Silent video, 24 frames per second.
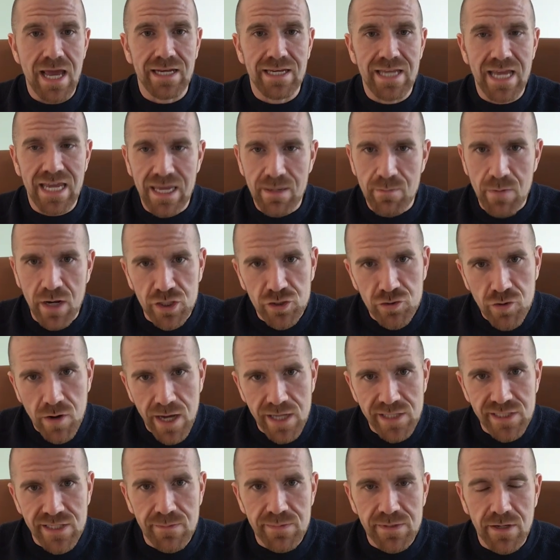taking my
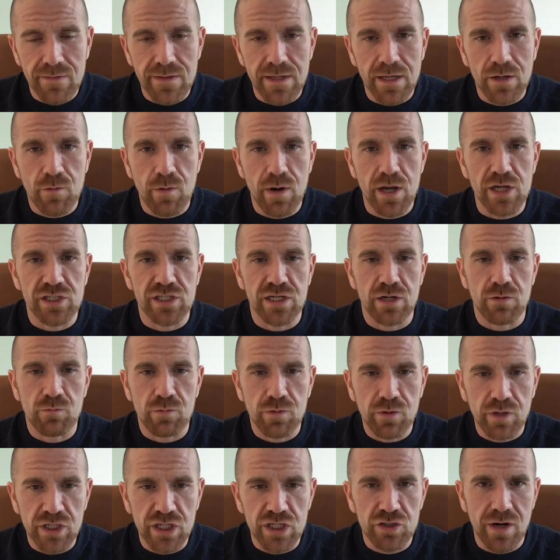triceps out of the equation, and
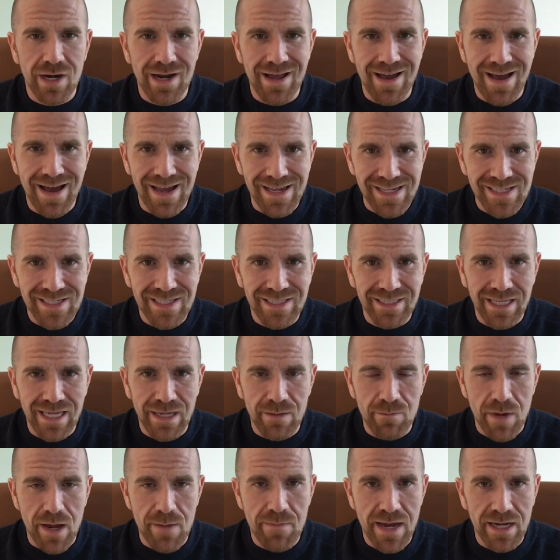really just trying to
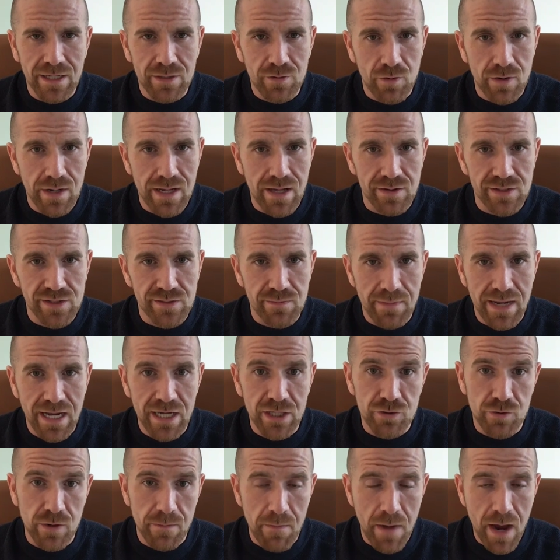isolate my pectoralis
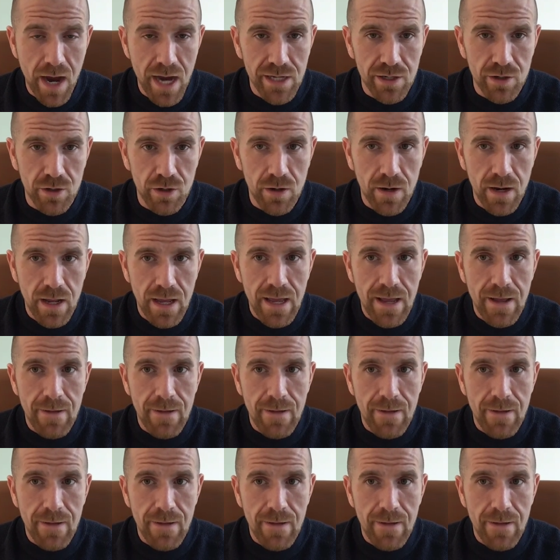major and minor,